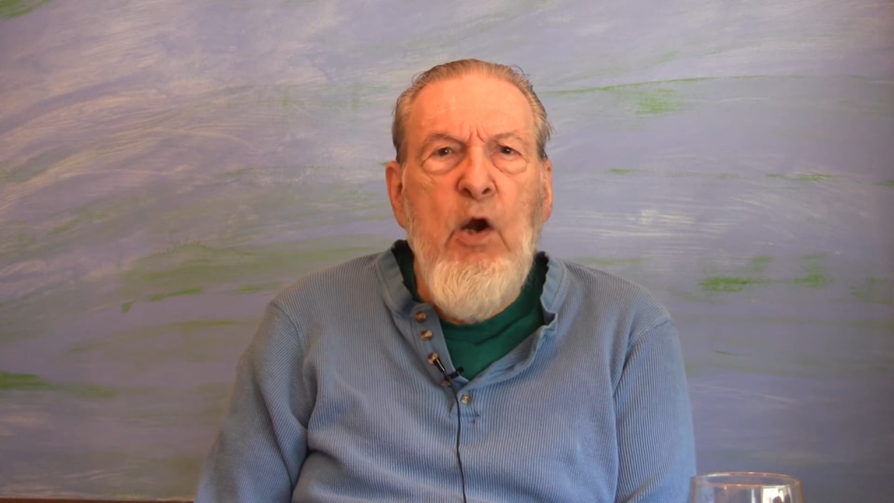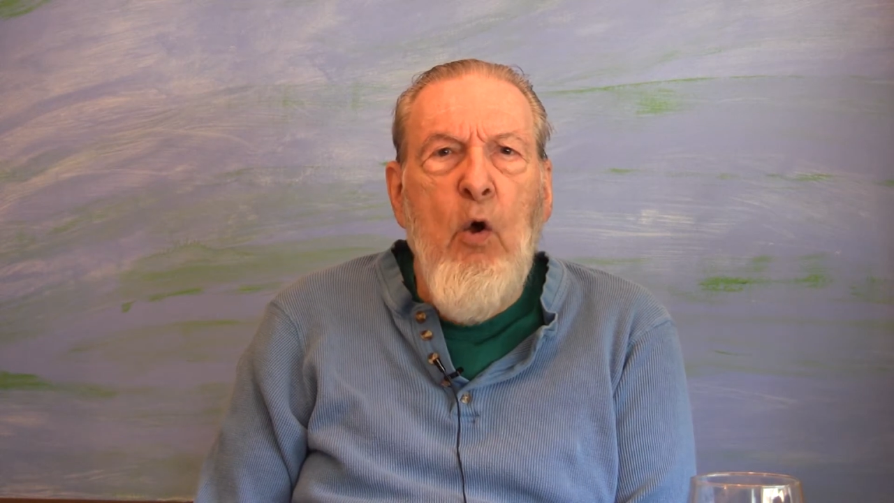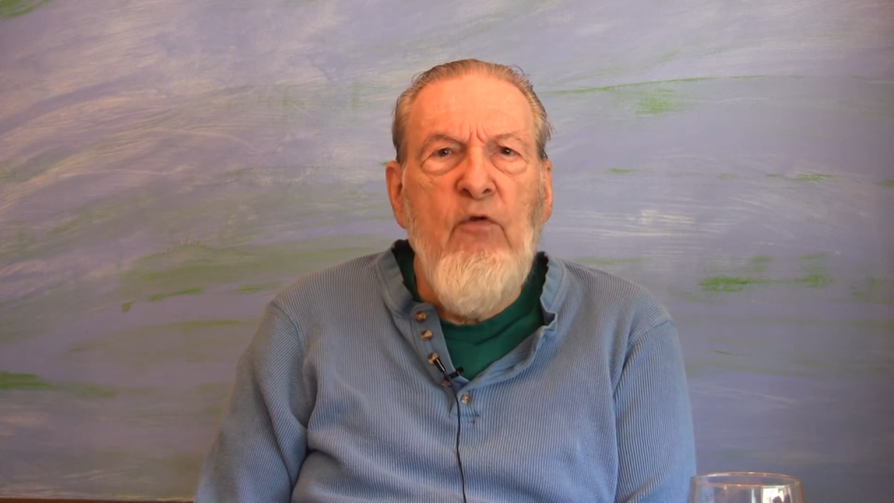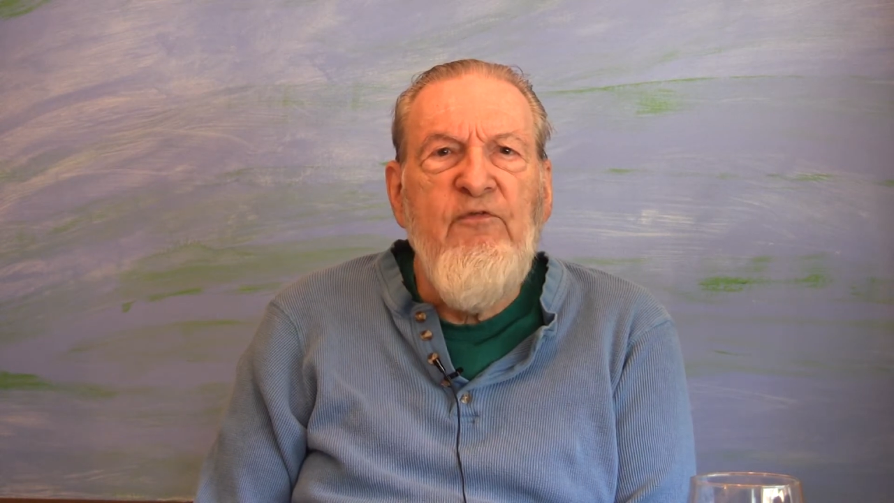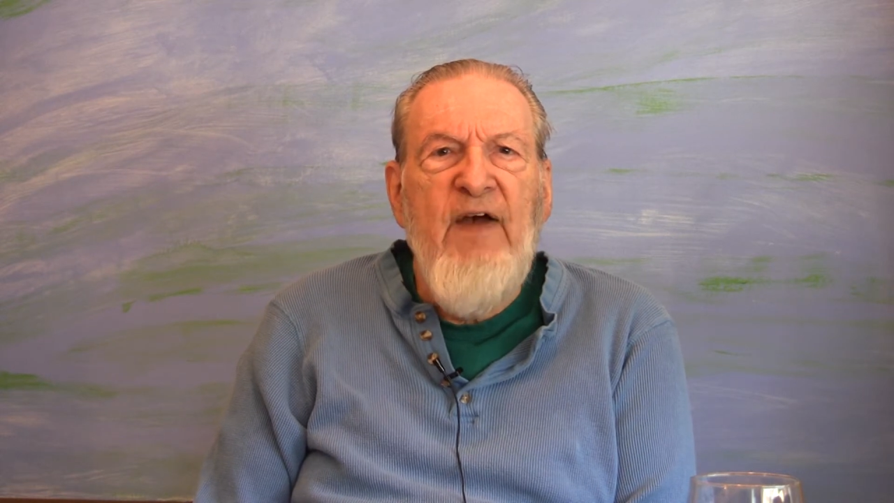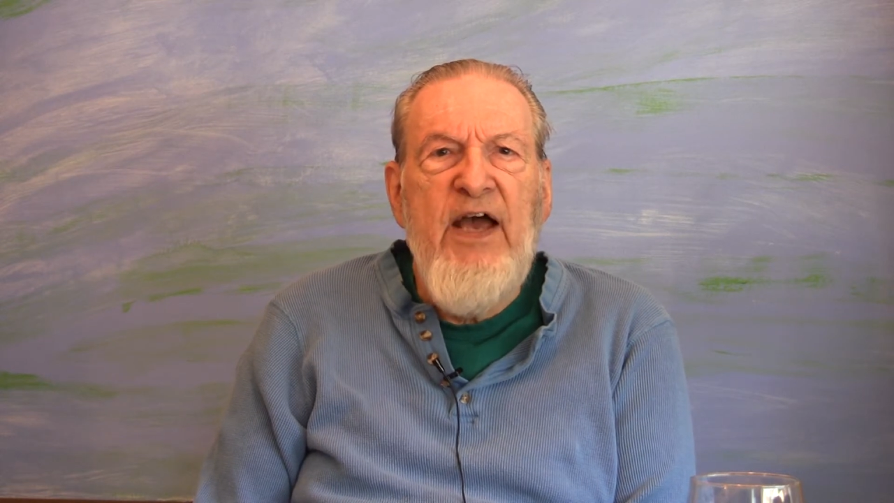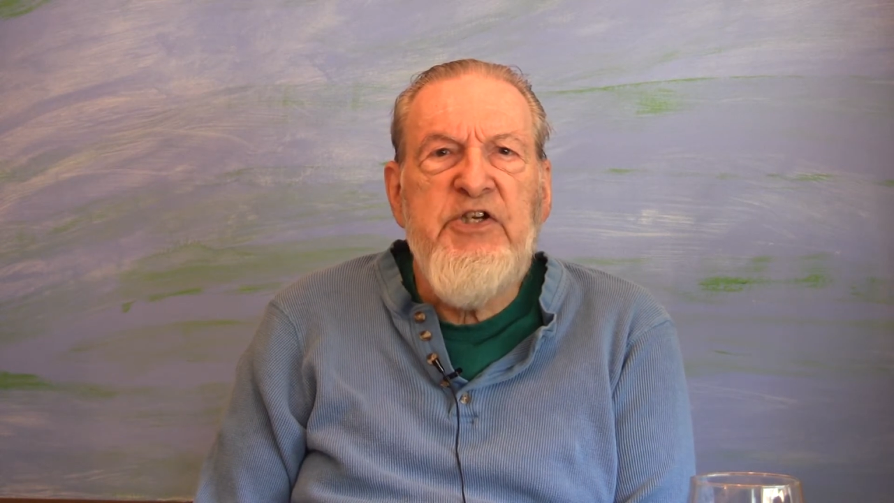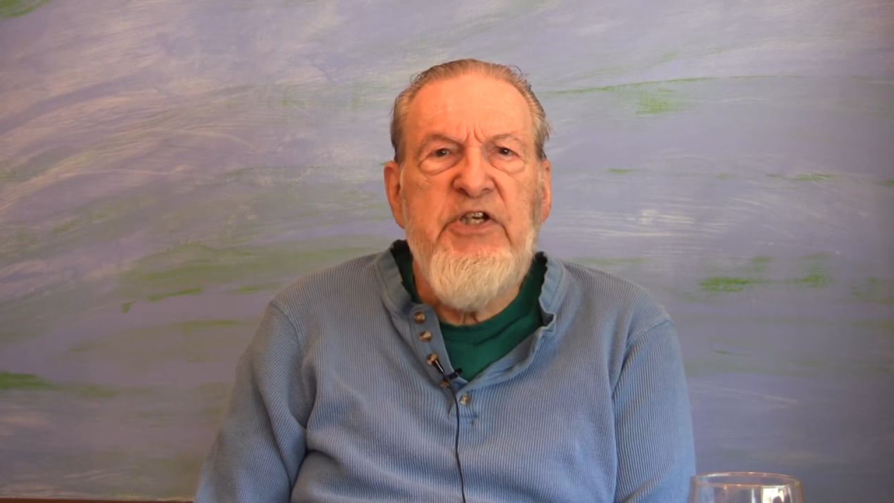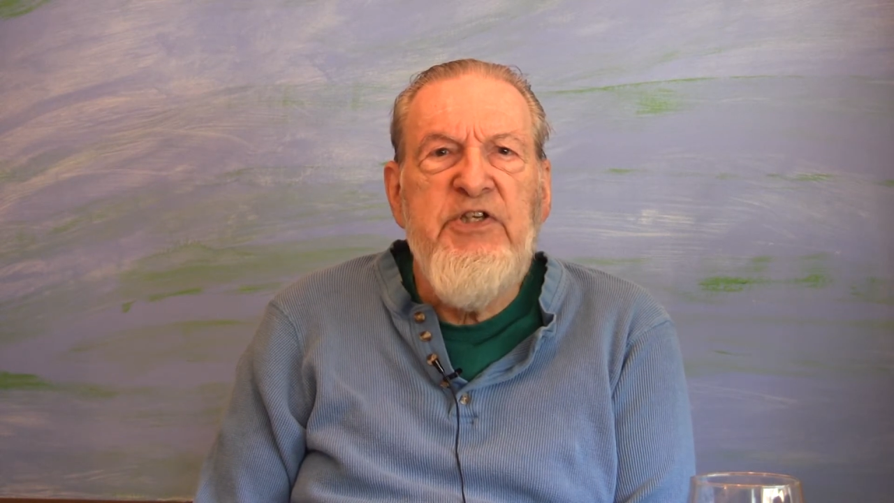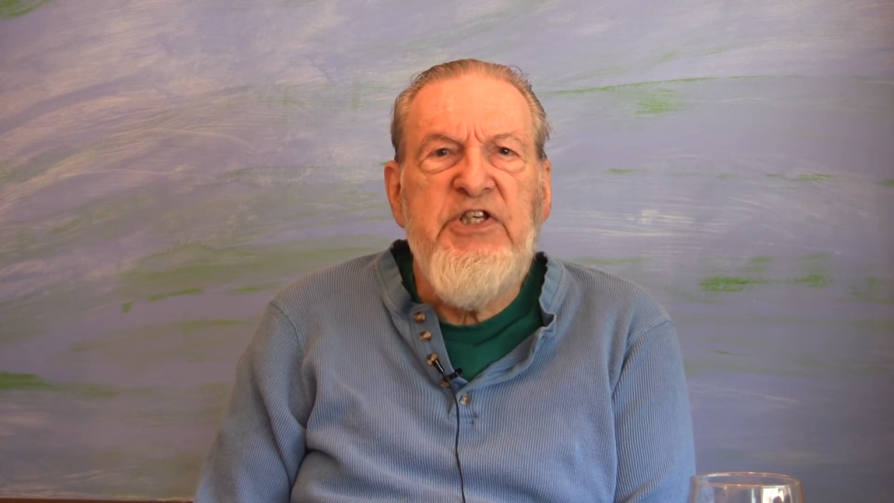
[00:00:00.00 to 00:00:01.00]

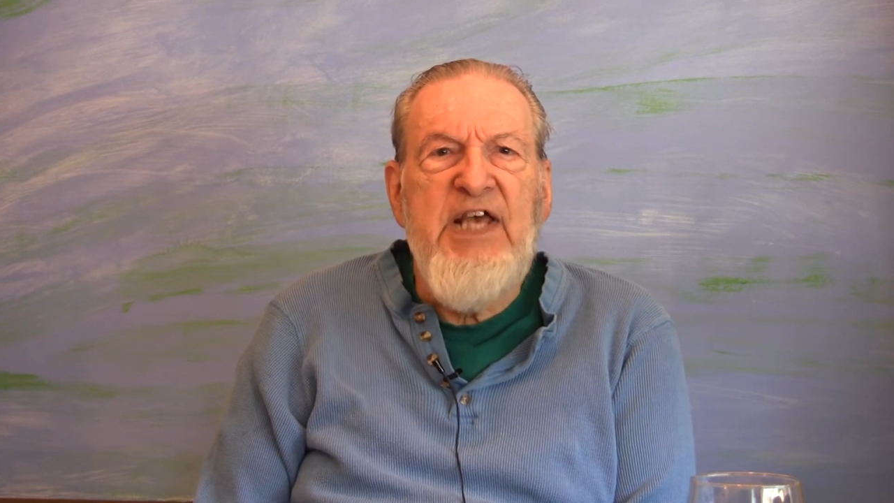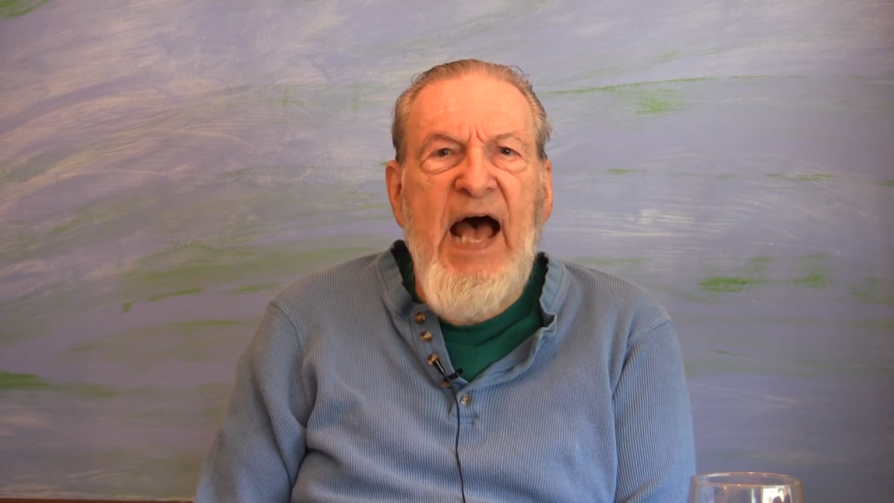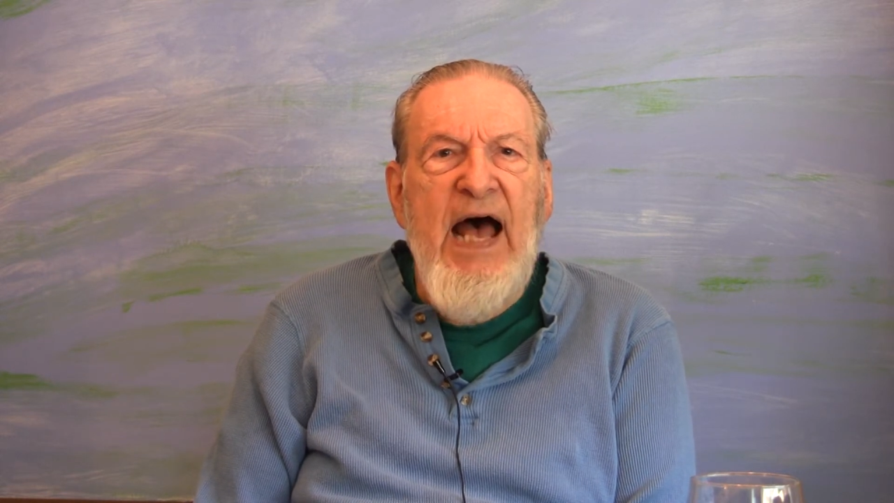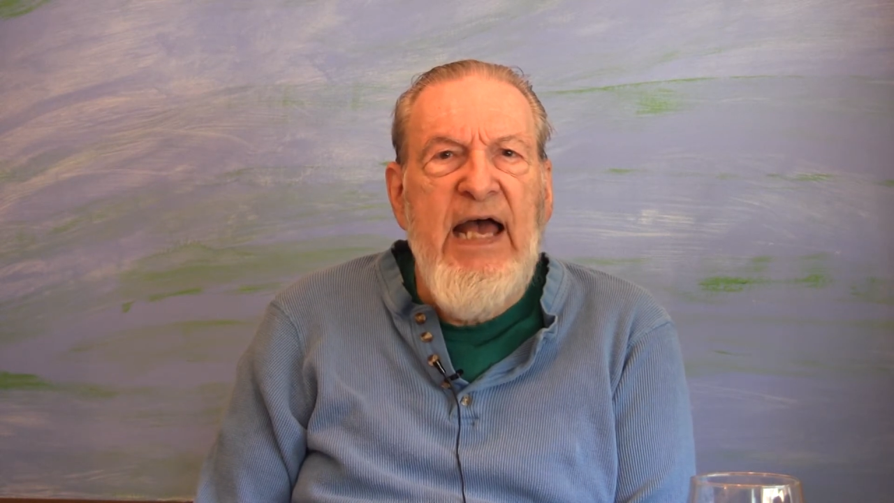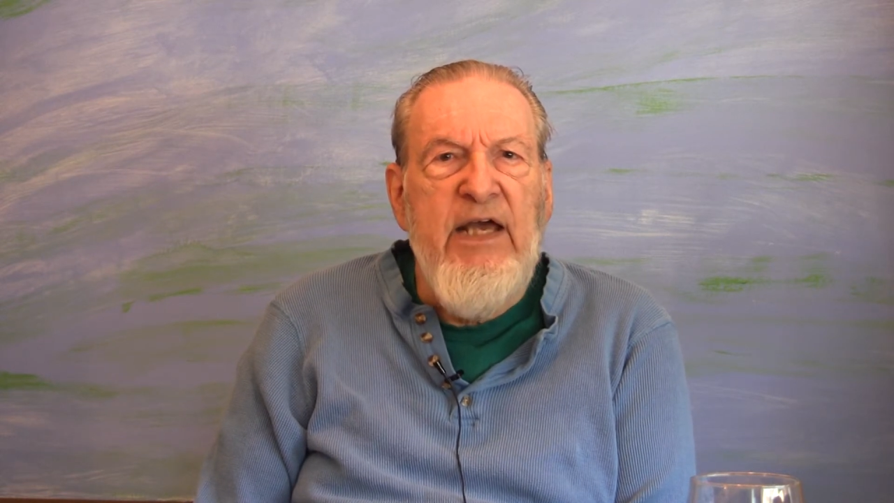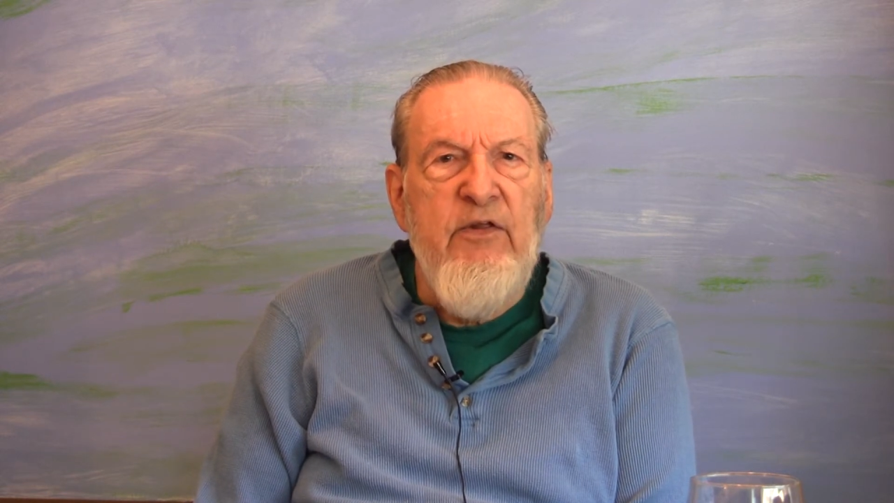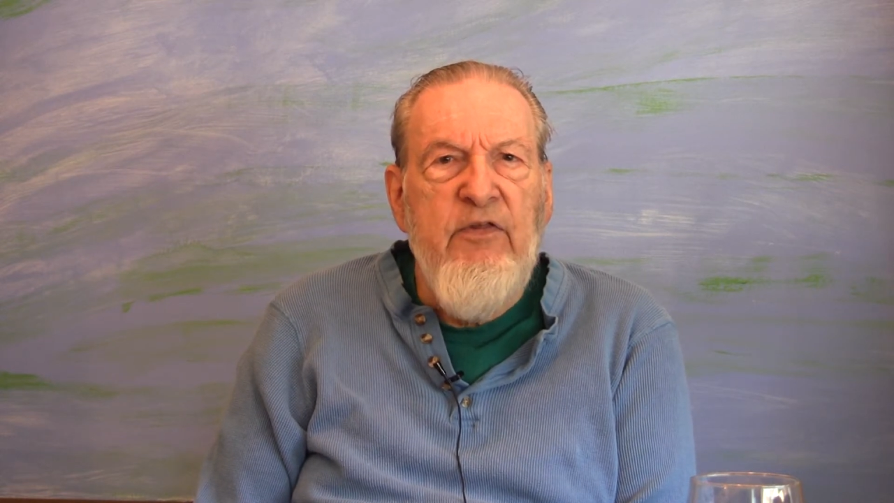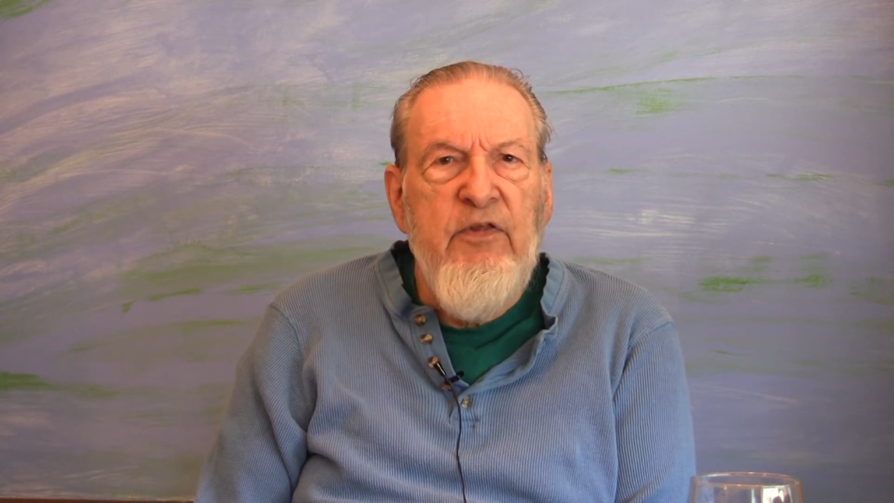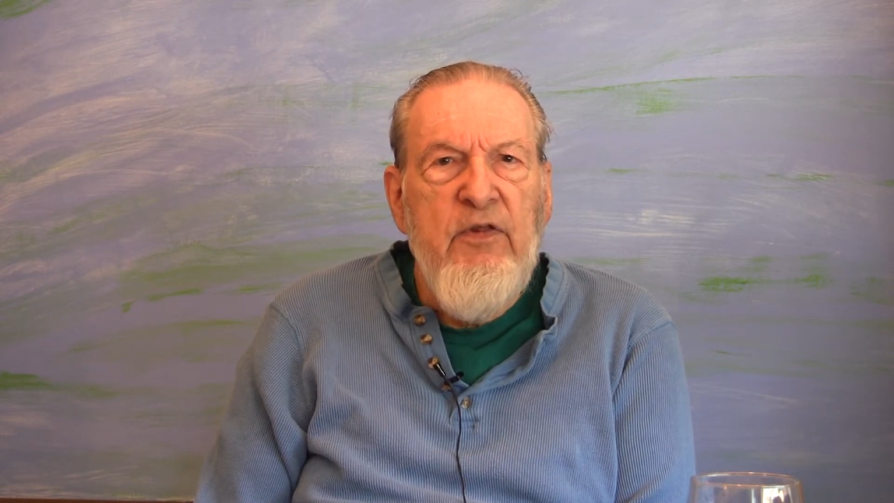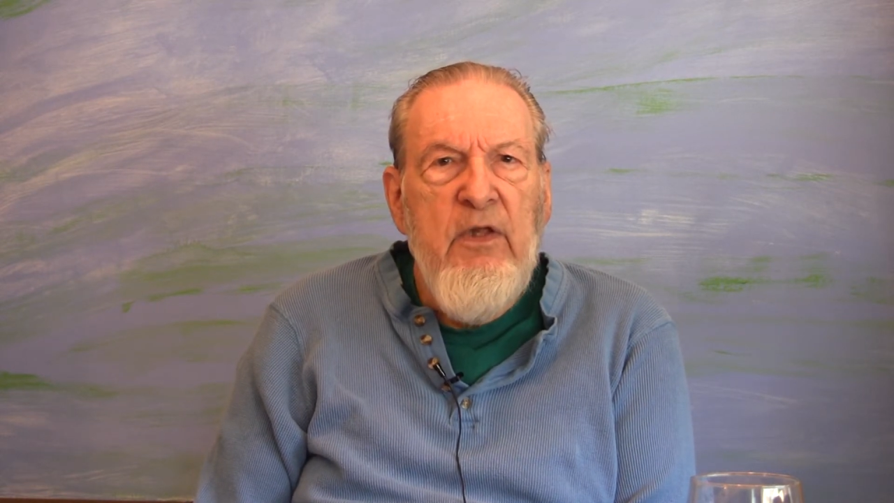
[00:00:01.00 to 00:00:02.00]
old-fashioned
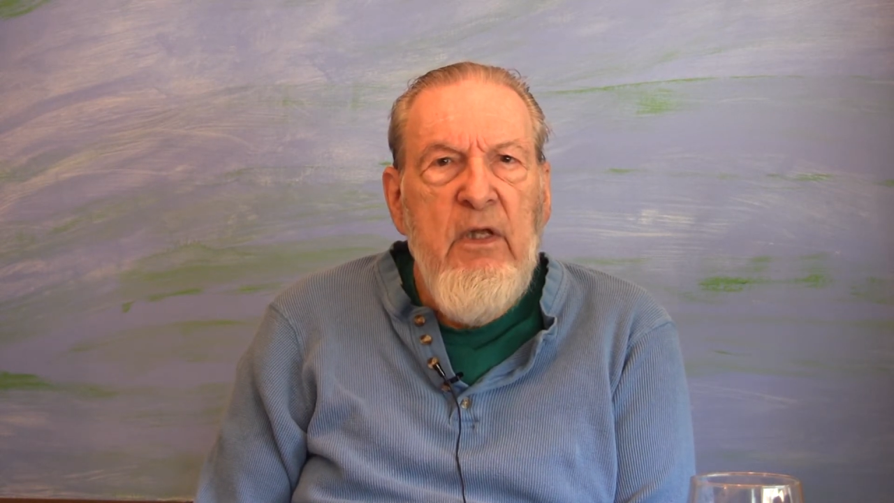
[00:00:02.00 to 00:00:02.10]
scythe